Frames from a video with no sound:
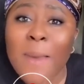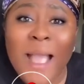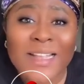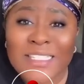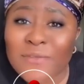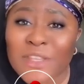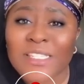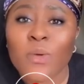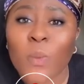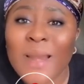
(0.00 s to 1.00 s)

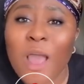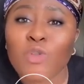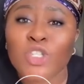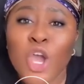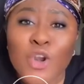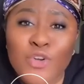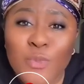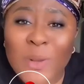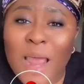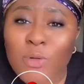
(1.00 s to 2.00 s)
activity,
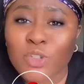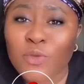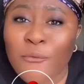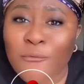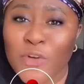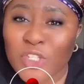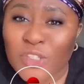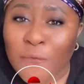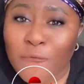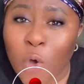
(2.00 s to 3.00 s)
without first
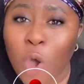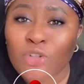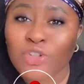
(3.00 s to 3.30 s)
of all,